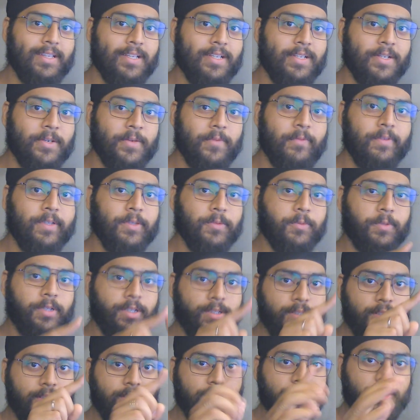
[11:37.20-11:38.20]
which
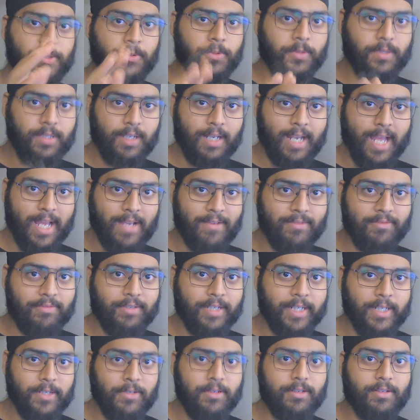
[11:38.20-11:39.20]
would show the live
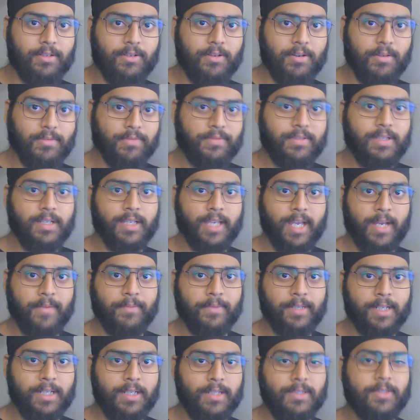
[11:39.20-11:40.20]
feed of the
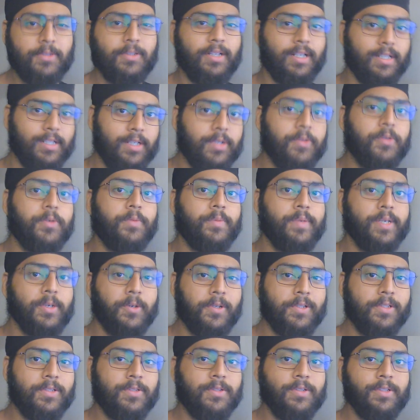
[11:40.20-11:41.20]
camera so that it could be
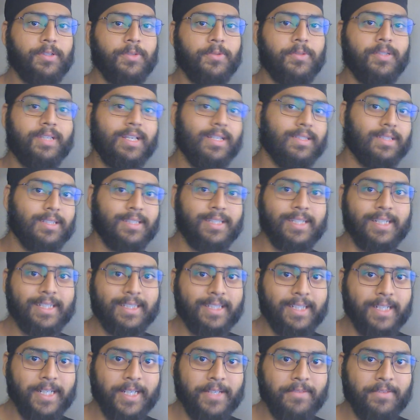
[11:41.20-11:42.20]
also used as a
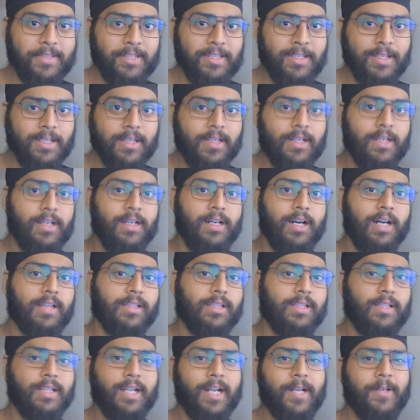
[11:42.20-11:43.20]
CCTV.
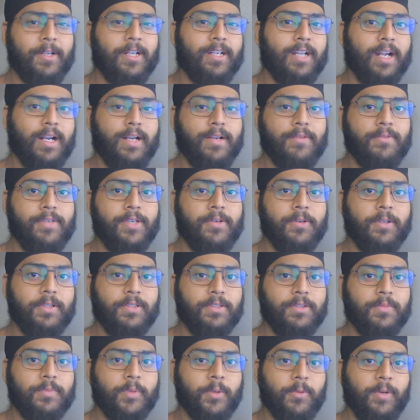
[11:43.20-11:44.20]
Other than that, we
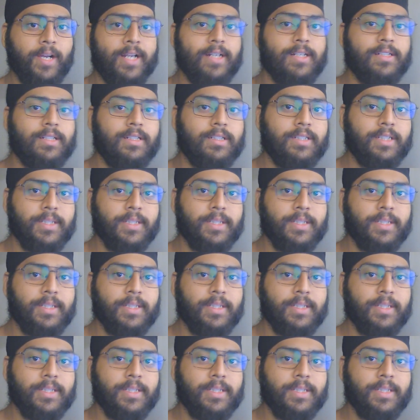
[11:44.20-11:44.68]
also provided